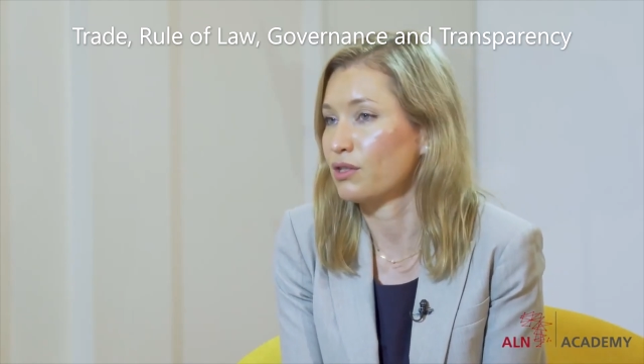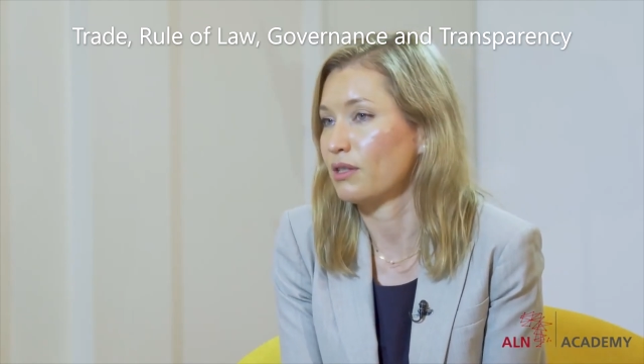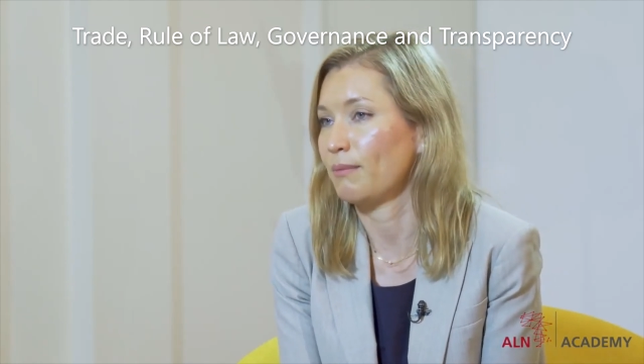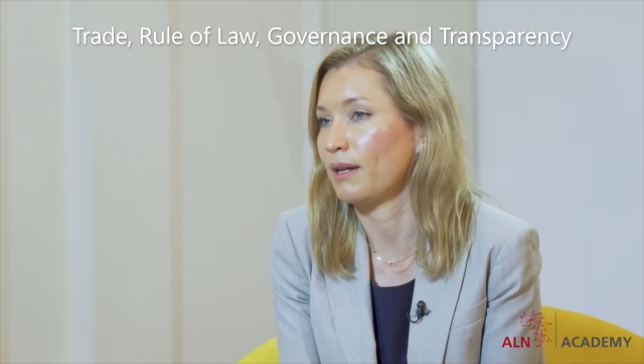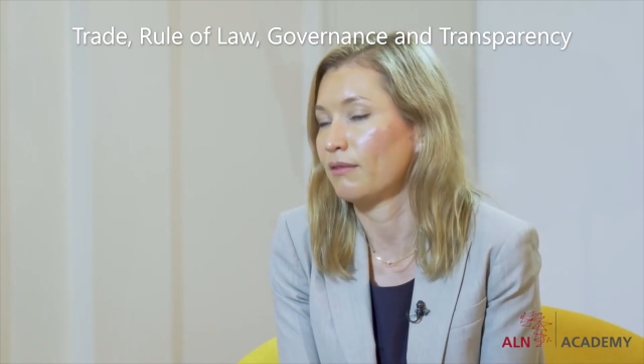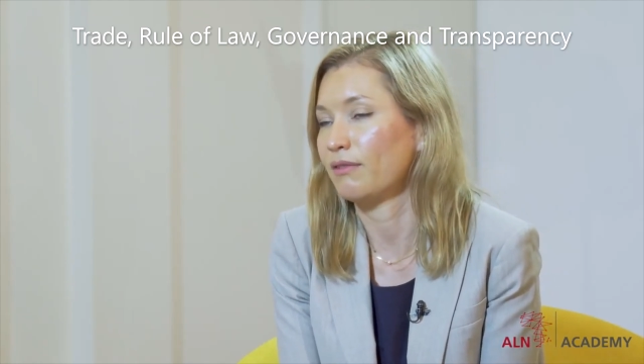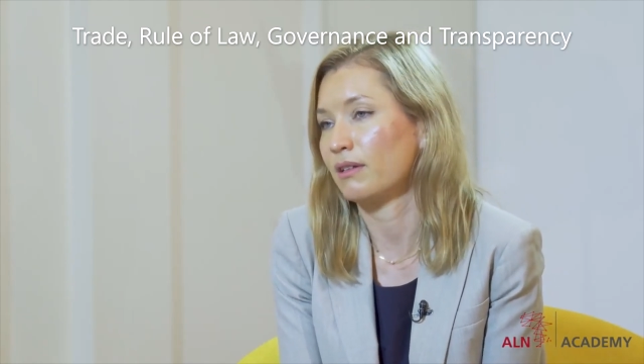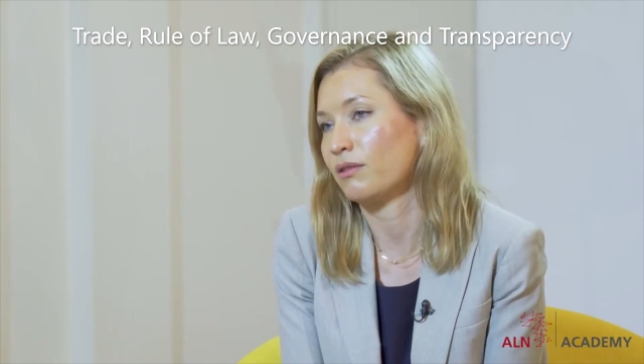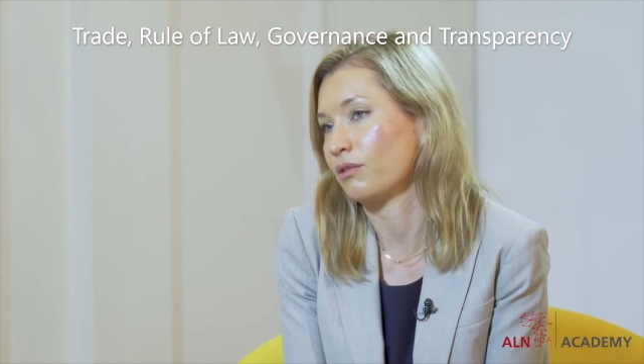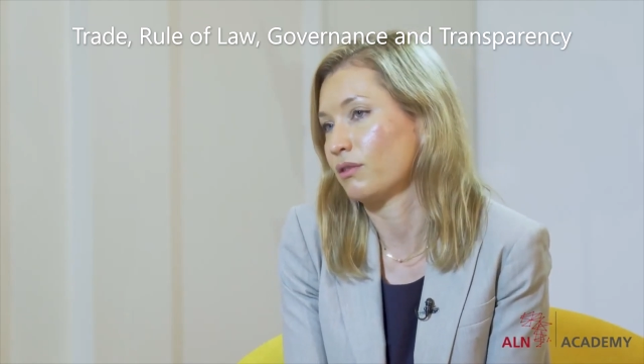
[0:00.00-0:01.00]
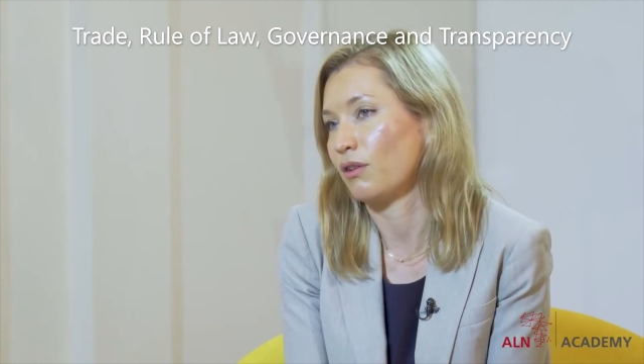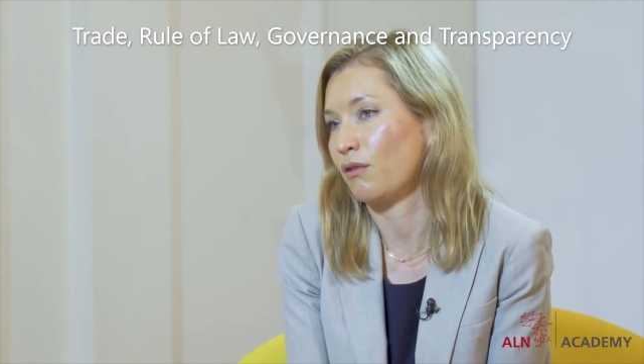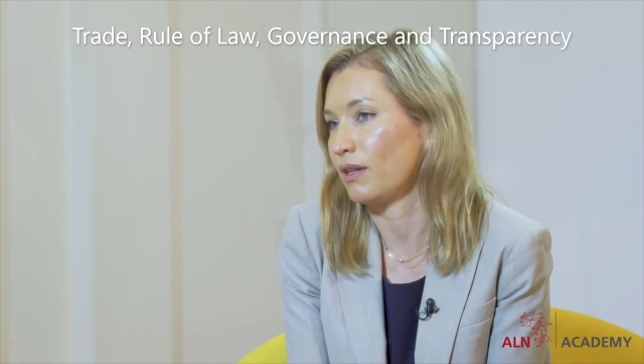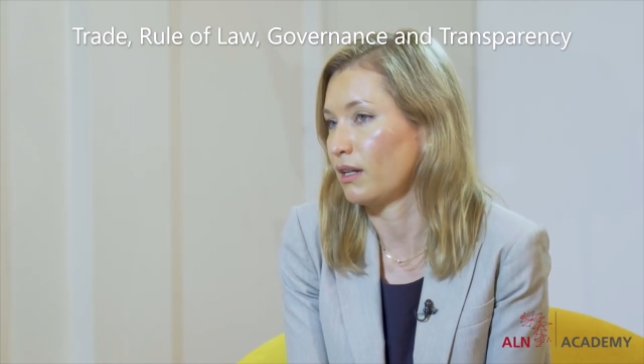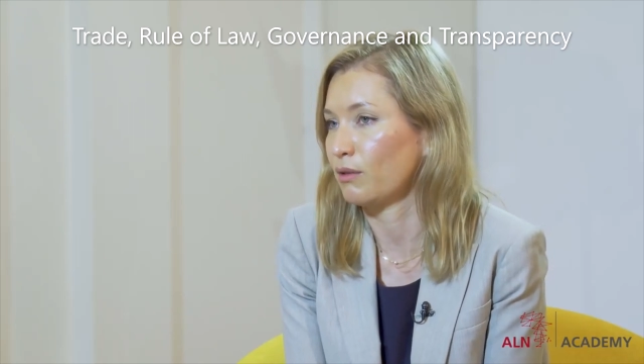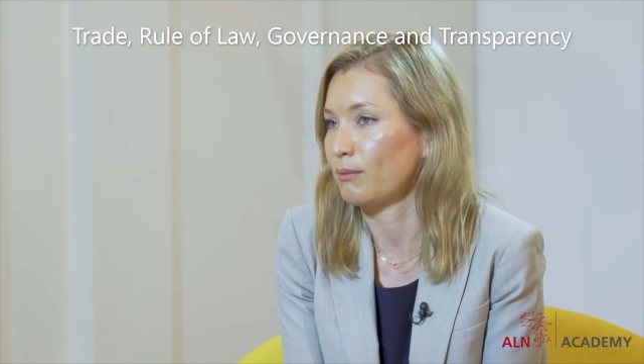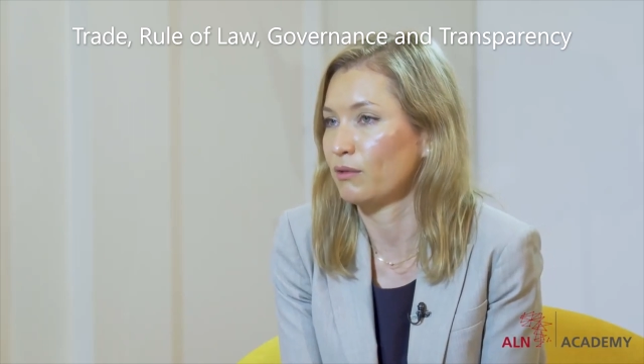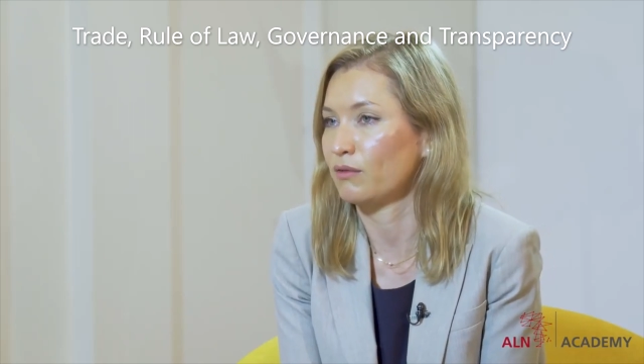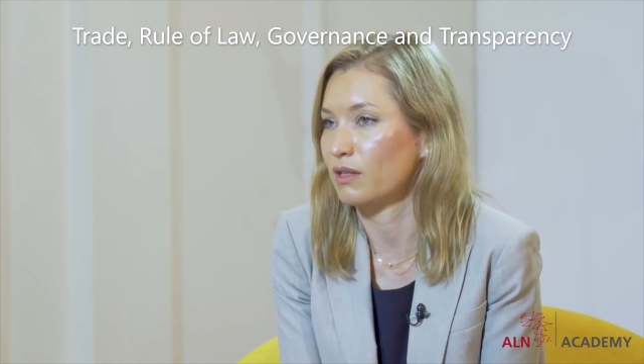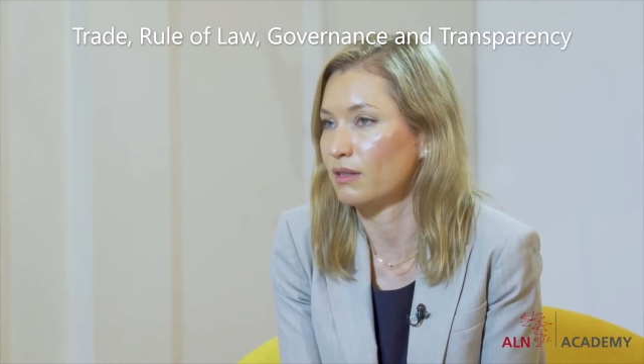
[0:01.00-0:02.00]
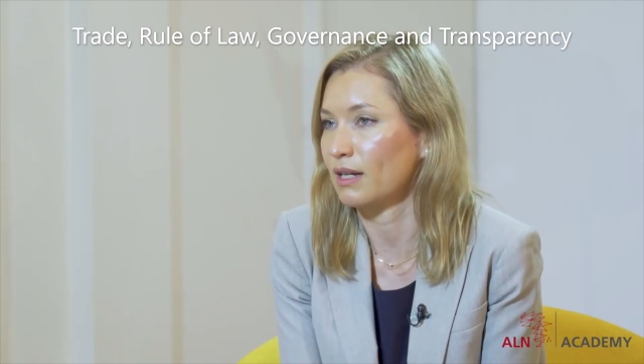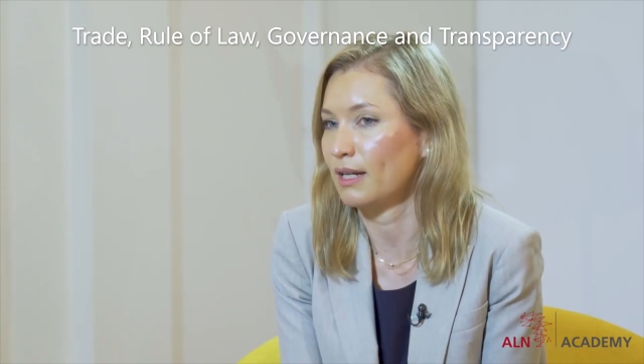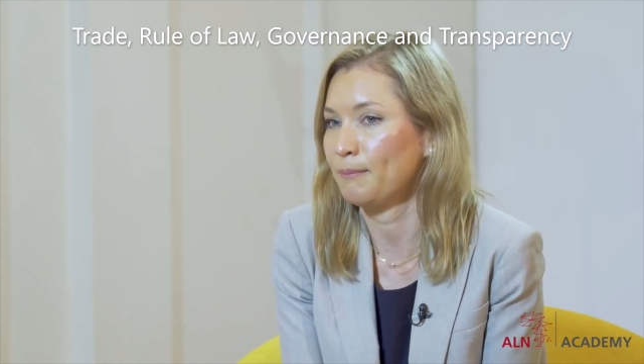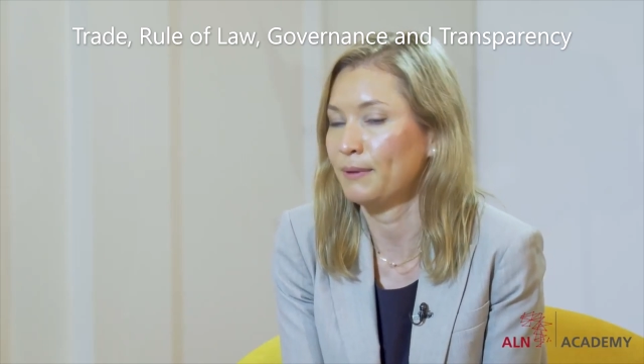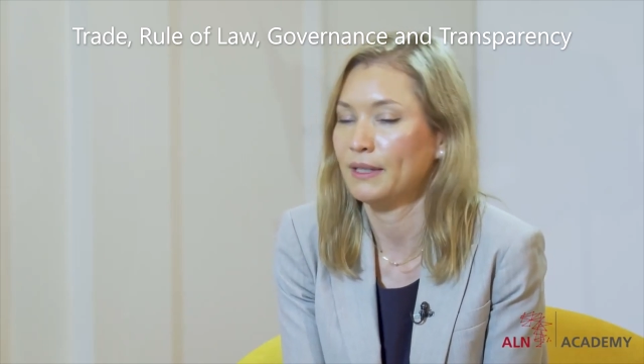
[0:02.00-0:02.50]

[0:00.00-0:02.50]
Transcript: the benefits of an agreement of this type.